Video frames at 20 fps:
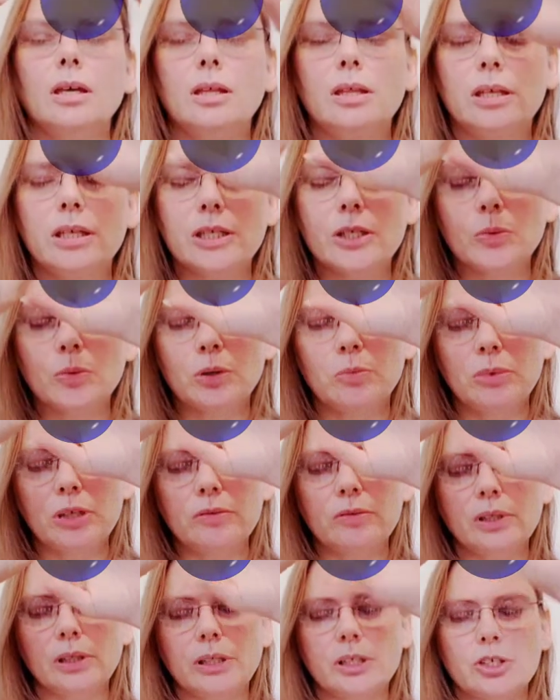These would be
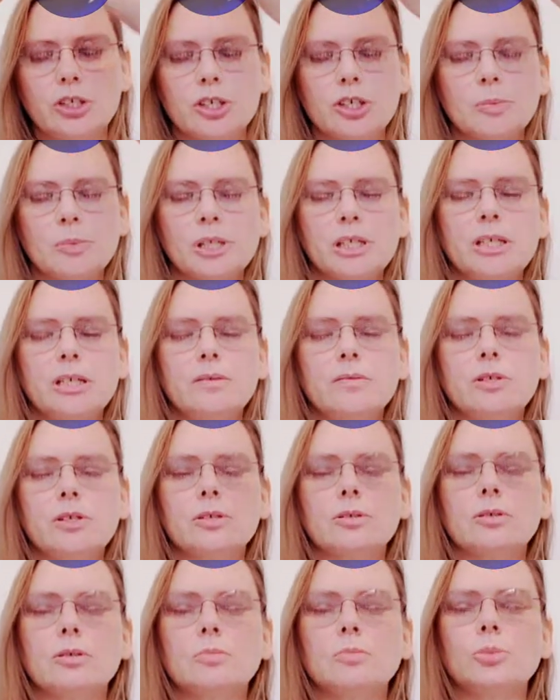religious
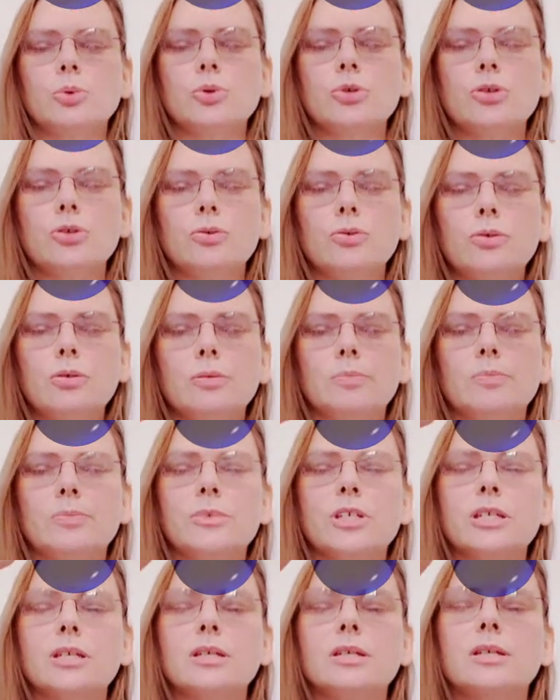beliefs,
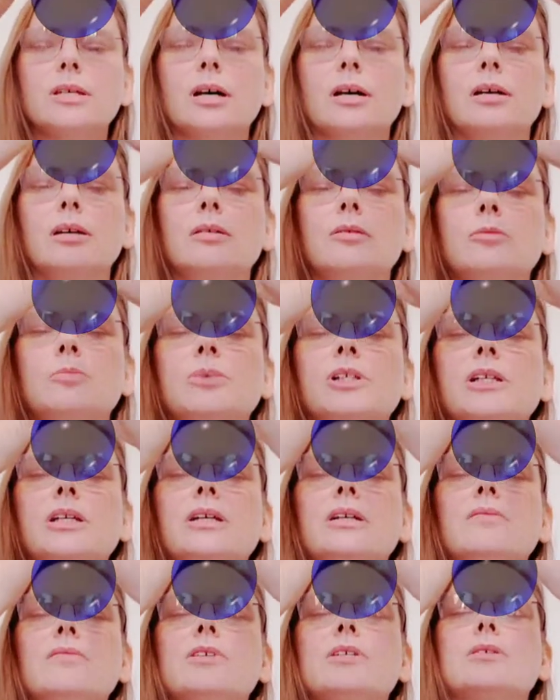societal
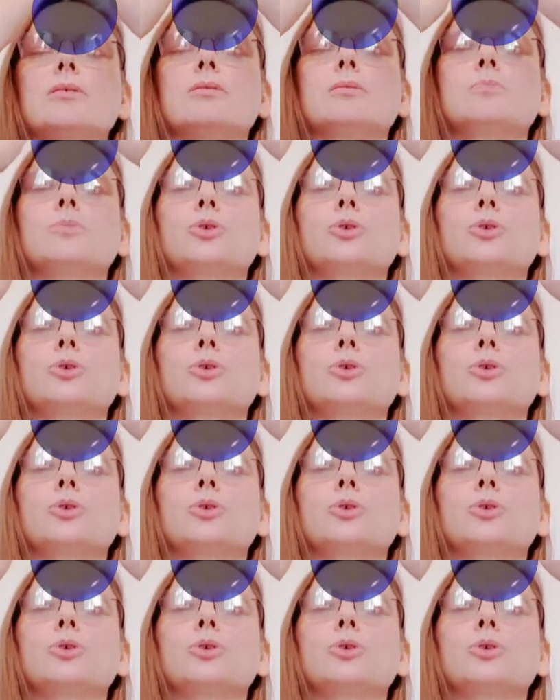beliefs,